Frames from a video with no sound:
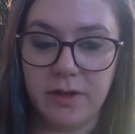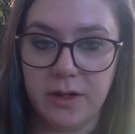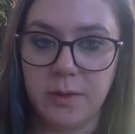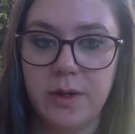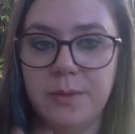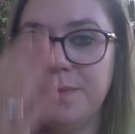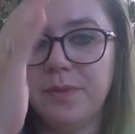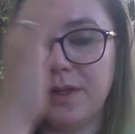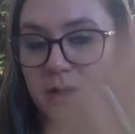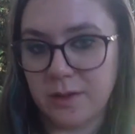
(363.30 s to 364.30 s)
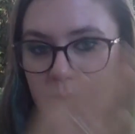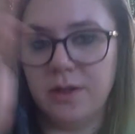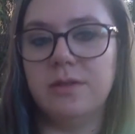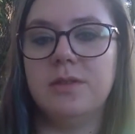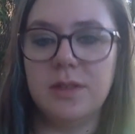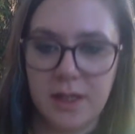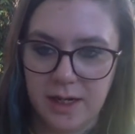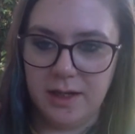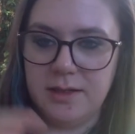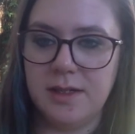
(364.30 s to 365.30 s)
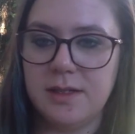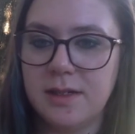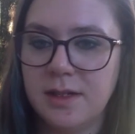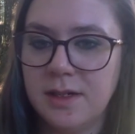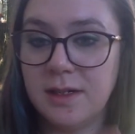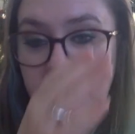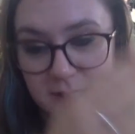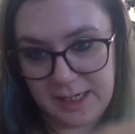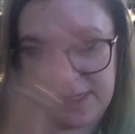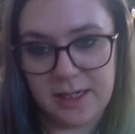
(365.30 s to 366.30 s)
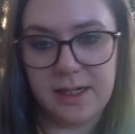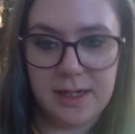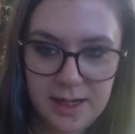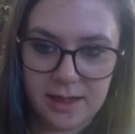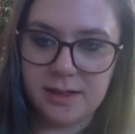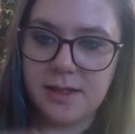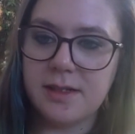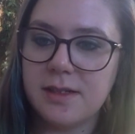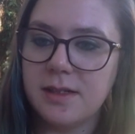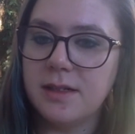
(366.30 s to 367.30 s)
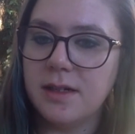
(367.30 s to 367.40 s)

on a quote. Quote analysis, data analysis.